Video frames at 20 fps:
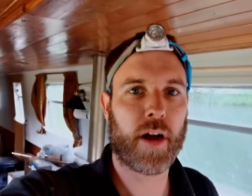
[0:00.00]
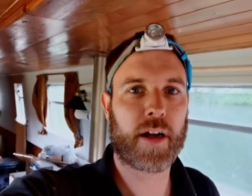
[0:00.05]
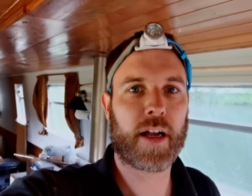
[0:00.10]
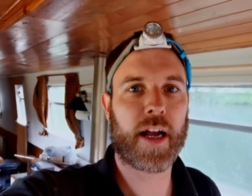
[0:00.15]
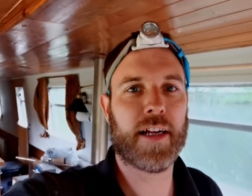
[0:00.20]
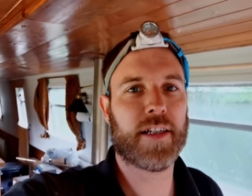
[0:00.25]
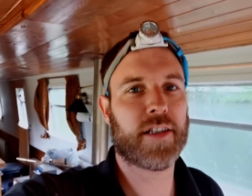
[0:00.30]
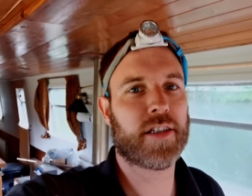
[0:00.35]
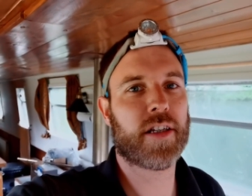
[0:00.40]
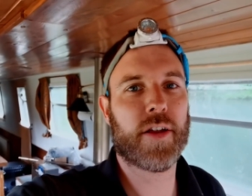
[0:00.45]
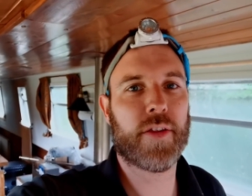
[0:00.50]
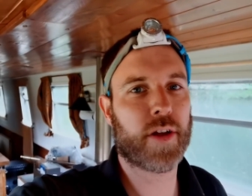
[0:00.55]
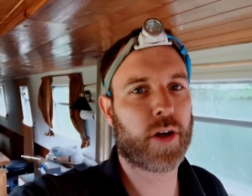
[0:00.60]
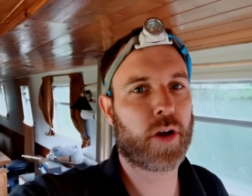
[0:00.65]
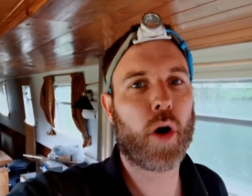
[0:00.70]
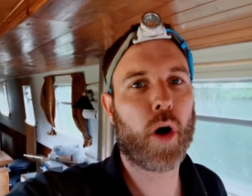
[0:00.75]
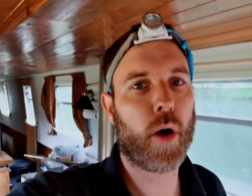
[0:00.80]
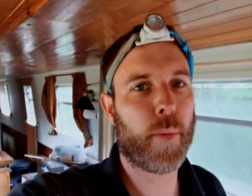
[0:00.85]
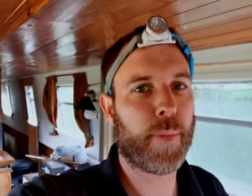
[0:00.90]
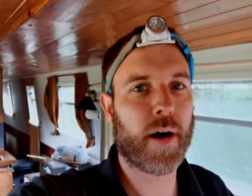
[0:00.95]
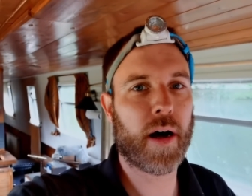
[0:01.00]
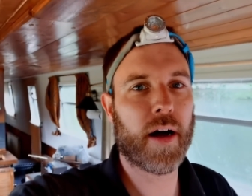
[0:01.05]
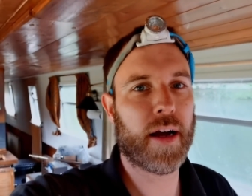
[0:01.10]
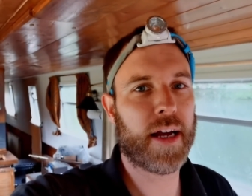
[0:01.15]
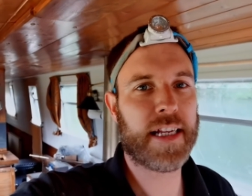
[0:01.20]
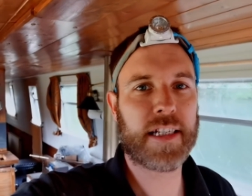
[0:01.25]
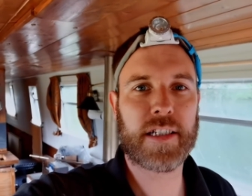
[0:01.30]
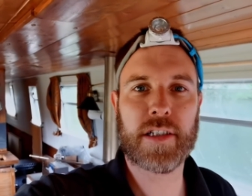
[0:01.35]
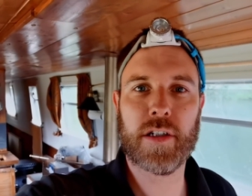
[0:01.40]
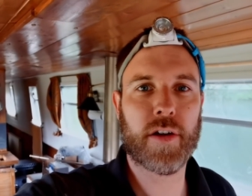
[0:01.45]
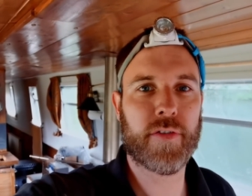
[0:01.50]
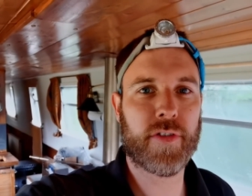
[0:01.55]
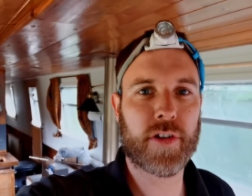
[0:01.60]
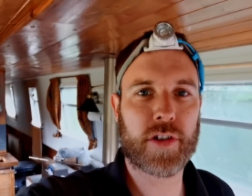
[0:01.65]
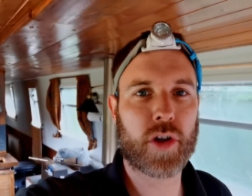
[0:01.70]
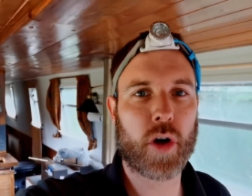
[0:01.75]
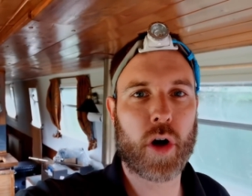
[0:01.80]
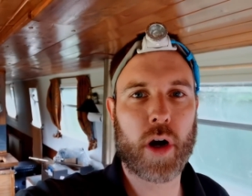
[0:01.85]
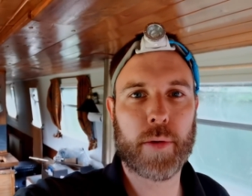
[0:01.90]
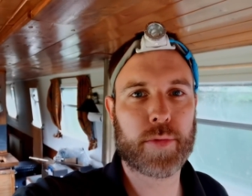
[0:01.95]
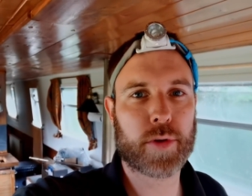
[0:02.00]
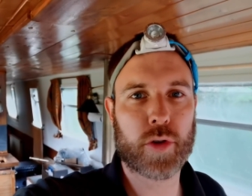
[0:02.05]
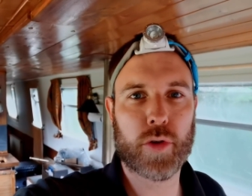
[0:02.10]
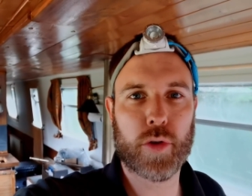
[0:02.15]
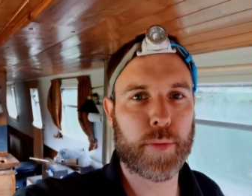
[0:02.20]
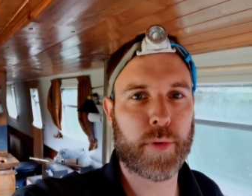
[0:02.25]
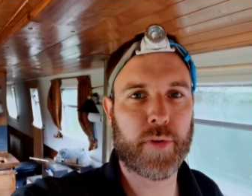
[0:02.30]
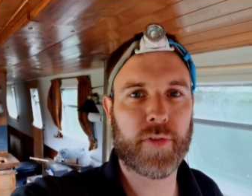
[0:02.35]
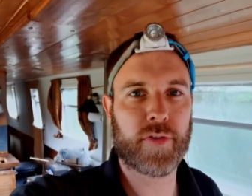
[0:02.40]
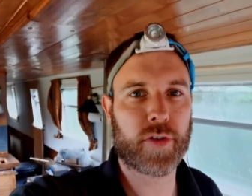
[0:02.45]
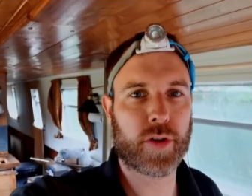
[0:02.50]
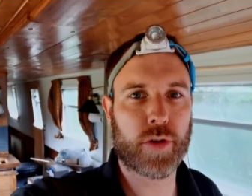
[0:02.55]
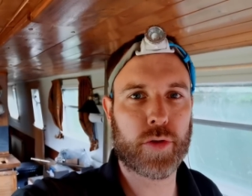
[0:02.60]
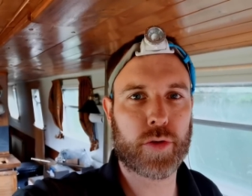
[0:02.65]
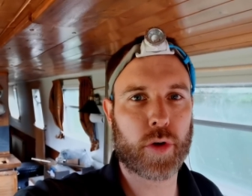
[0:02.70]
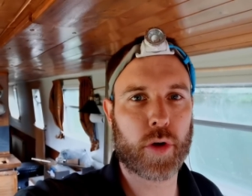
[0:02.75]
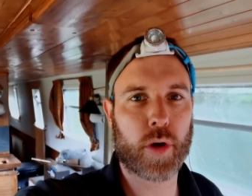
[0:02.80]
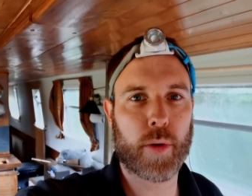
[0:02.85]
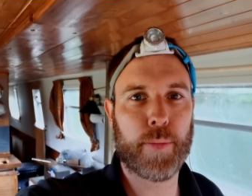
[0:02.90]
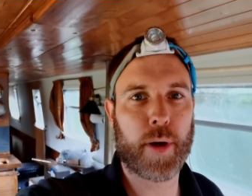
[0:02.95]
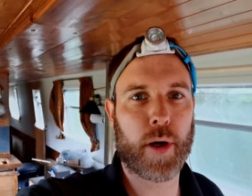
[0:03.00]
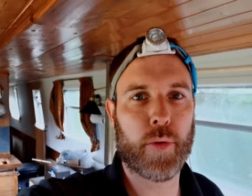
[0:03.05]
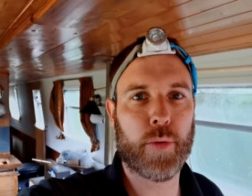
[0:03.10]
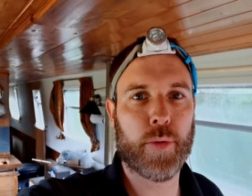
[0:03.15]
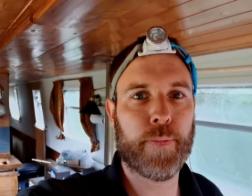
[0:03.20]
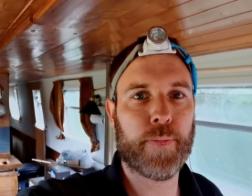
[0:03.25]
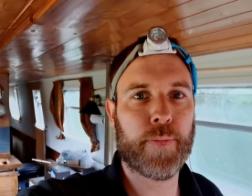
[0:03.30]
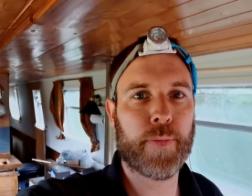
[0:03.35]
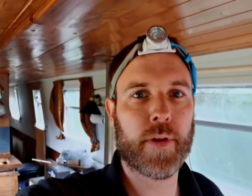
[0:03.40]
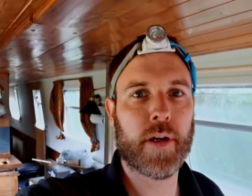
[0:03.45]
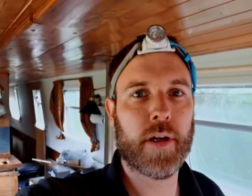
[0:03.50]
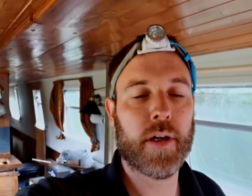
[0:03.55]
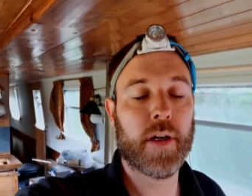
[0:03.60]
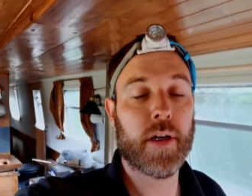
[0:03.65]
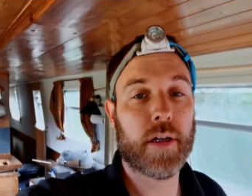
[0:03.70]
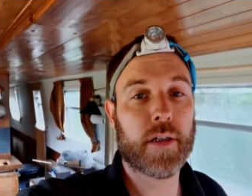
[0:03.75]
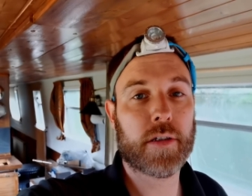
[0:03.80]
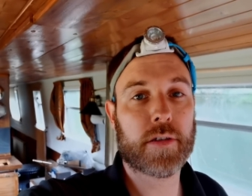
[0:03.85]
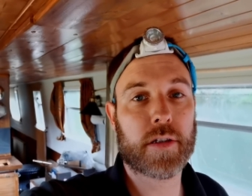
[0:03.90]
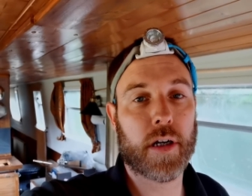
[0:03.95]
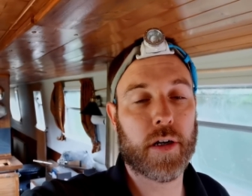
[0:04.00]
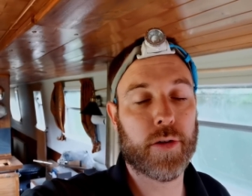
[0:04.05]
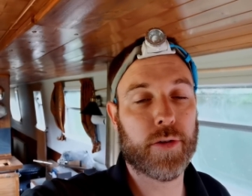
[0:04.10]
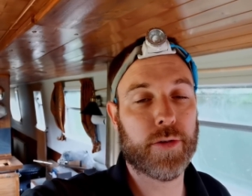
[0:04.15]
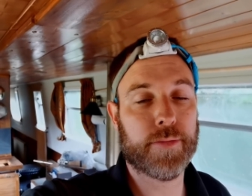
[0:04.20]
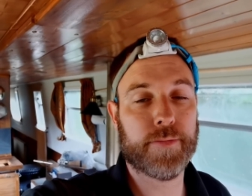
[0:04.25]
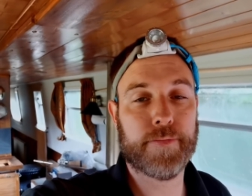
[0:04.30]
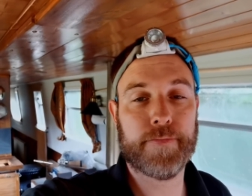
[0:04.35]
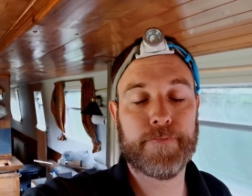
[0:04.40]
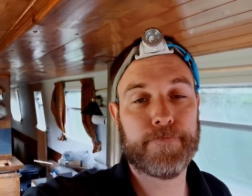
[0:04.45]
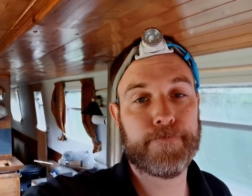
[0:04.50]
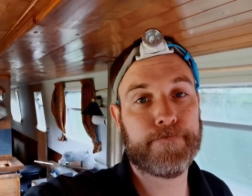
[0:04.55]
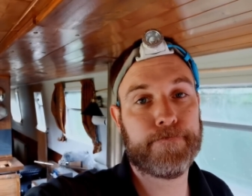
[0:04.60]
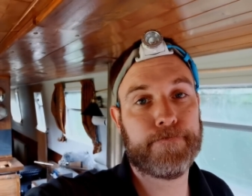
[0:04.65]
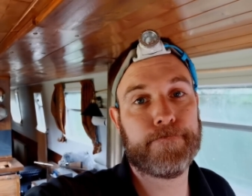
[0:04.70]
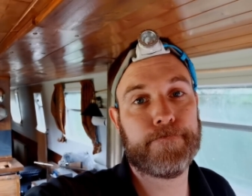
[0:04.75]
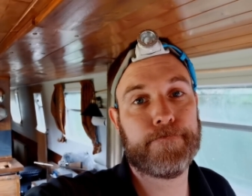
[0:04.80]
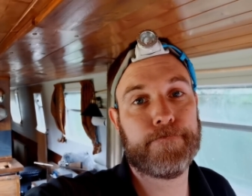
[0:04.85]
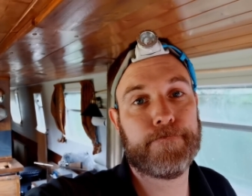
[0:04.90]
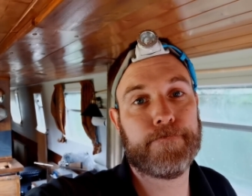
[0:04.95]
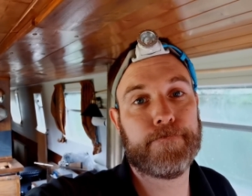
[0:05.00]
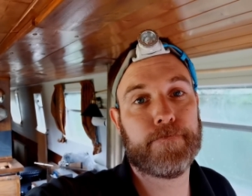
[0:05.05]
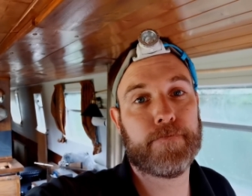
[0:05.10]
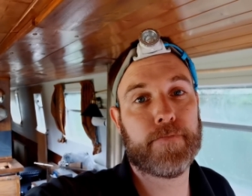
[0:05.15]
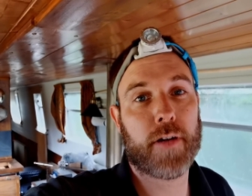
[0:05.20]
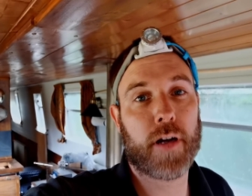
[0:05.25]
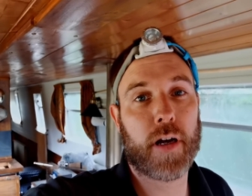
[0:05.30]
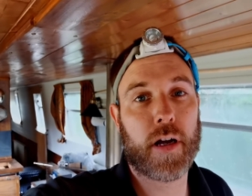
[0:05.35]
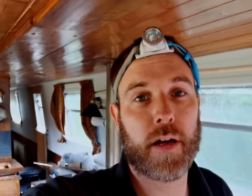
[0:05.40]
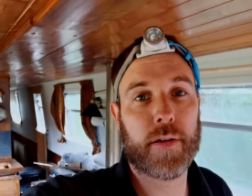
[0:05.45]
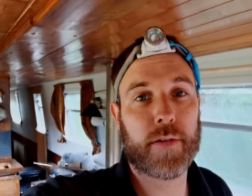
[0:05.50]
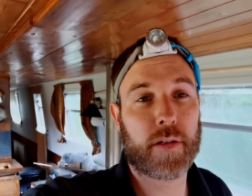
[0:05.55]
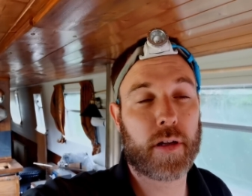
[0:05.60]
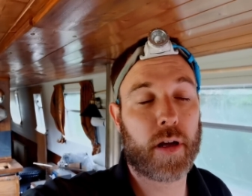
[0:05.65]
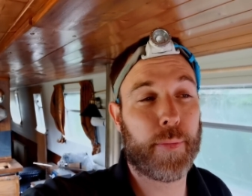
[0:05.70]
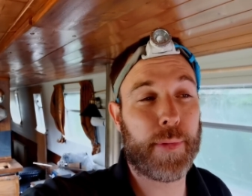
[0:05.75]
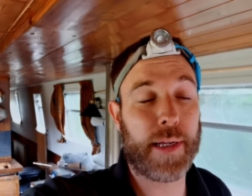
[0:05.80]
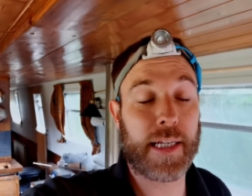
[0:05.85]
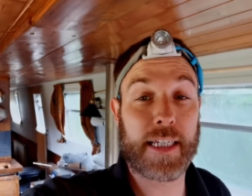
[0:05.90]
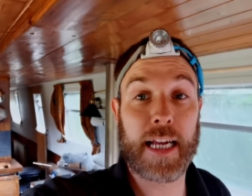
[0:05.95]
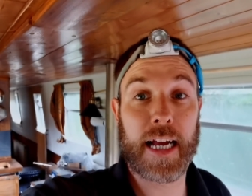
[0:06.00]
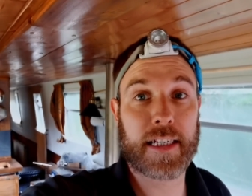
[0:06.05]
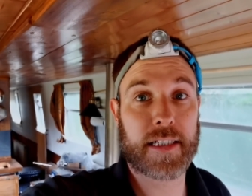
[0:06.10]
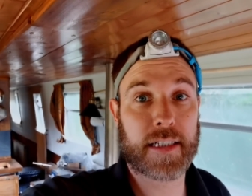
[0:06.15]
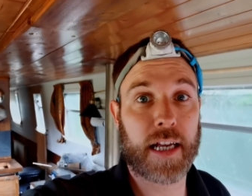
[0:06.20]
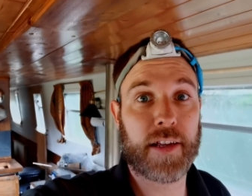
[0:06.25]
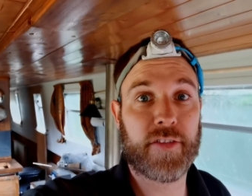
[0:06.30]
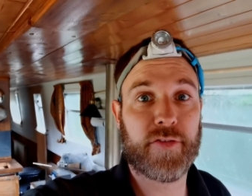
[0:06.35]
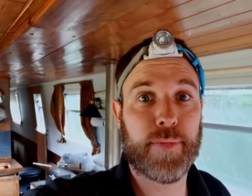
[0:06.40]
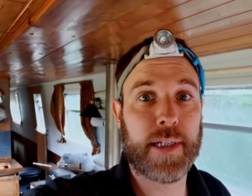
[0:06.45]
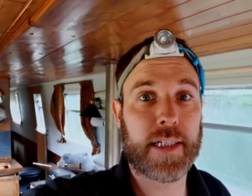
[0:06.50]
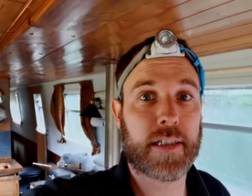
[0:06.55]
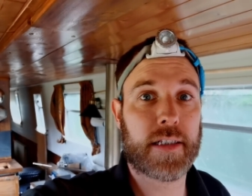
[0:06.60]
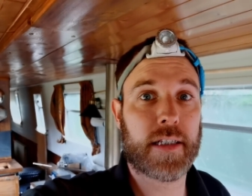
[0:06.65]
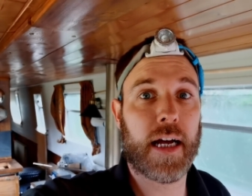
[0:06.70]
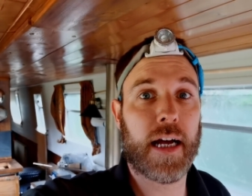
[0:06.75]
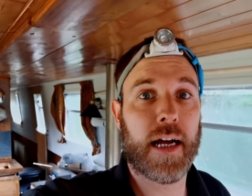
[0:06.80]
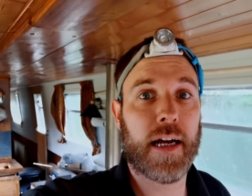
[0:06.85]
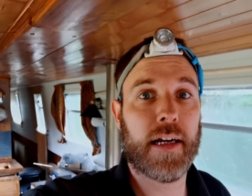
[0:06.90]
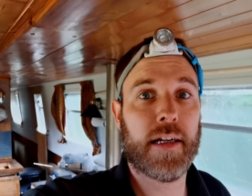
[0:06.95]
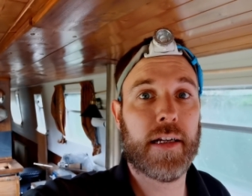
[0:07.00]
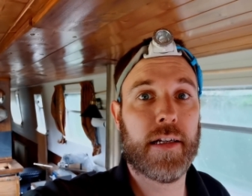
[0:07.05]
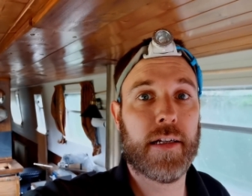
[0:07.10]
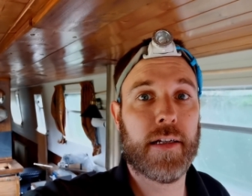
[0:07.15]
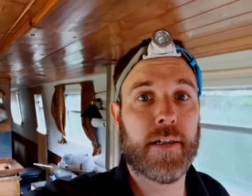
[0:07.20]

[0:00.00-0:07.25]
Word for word: Okay, so the copper isn't of a type suitable for use on a boat. So I mean, Gas Safe missed that.